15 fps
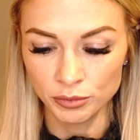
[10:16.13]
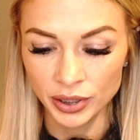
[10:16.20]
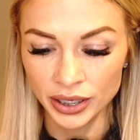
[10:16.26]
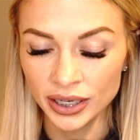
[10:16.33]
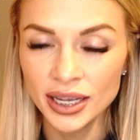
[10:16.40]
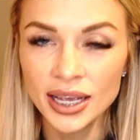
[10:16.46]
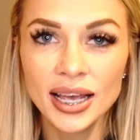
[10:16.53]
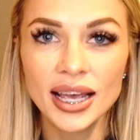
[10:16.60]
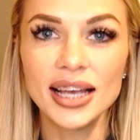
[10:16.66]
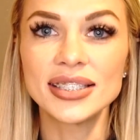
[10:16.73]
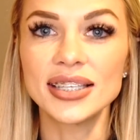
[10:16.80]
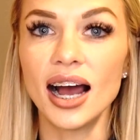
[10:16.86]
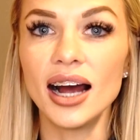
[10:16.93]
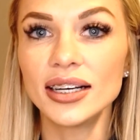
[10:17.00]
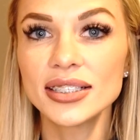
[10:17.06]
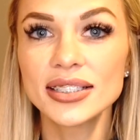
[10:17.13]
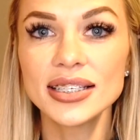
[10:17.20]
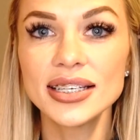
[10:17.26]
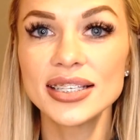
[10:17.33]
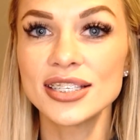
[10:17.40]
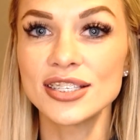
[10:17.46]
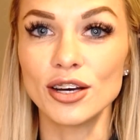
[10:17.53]
but it's
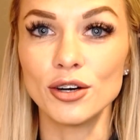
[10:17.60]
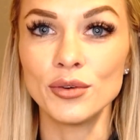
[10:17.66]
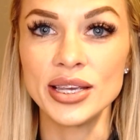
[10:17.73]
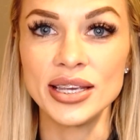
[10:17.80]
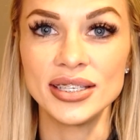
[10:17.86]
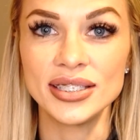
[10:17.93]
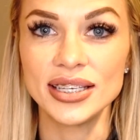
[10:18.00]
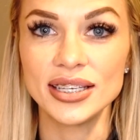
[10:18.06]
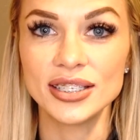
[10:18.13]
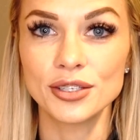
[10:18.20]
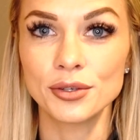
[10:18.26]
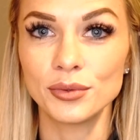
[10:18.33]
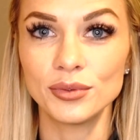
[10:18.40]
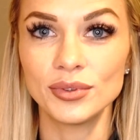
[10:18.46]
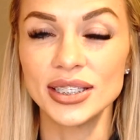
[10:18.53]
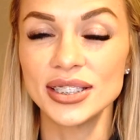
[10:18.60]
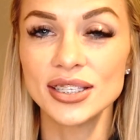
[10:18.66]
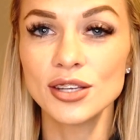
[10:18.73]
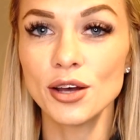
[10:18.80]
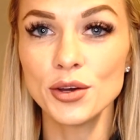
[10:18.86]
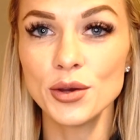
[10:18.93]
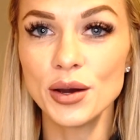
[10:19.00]
honestly so easy. So this is
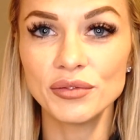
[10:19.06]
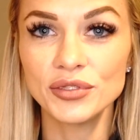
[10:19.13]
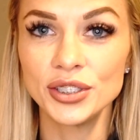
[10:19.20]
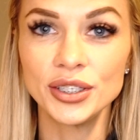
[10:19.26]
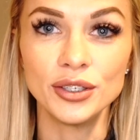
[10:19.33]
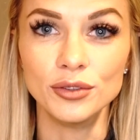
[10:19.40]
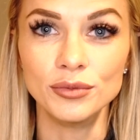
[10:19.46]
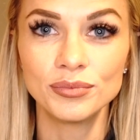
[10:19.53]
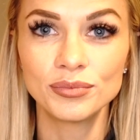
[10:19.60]
all you have to do.